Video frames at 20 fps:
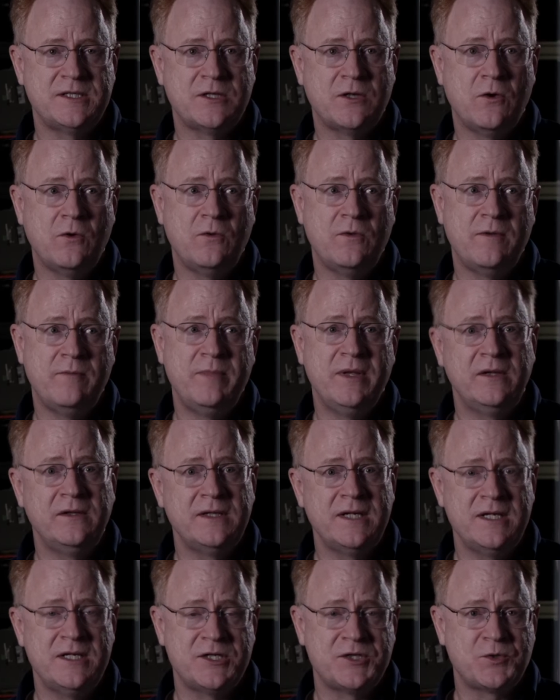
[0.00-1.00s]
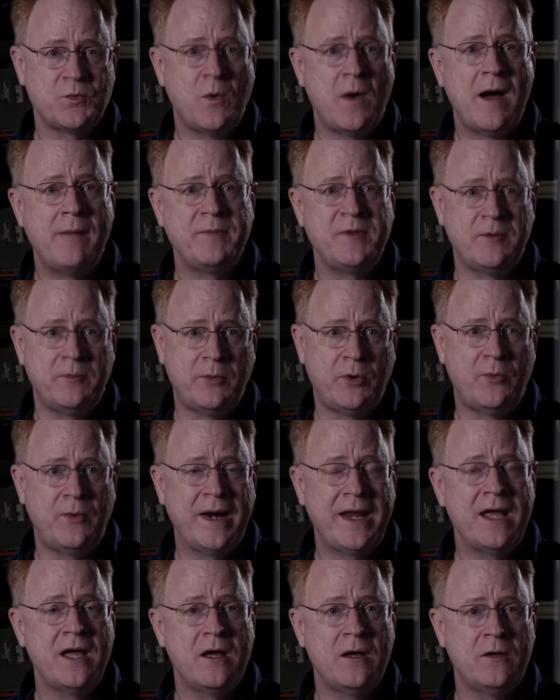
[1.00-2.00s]
And so the ability to swap them
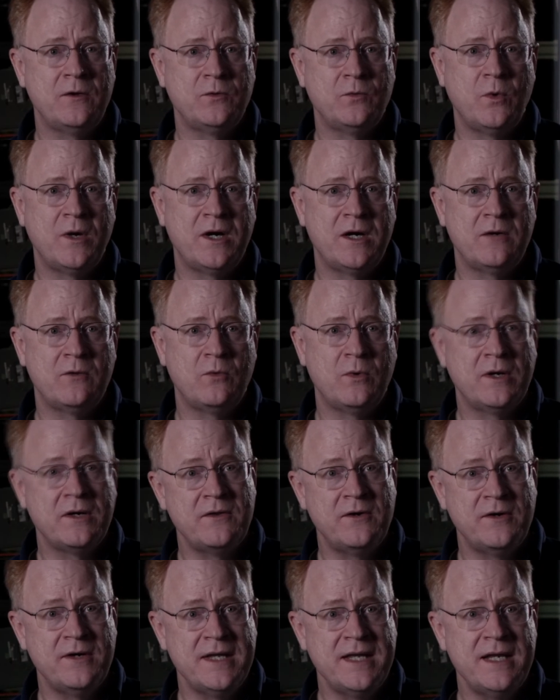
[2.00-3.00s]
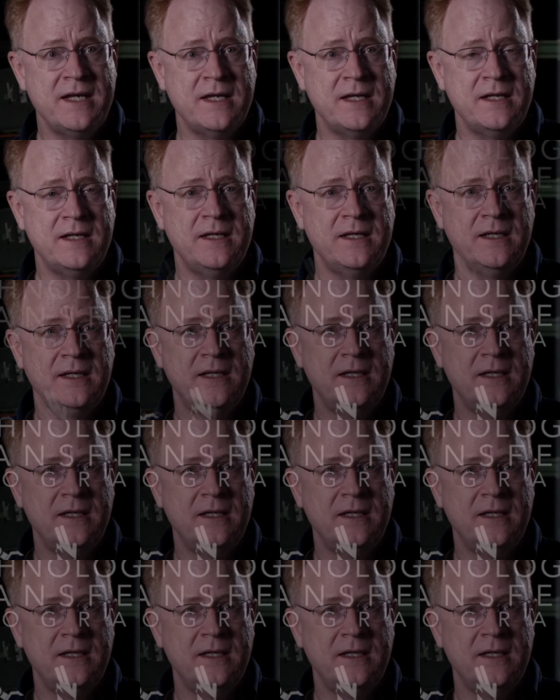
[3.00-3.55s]
around where they're needed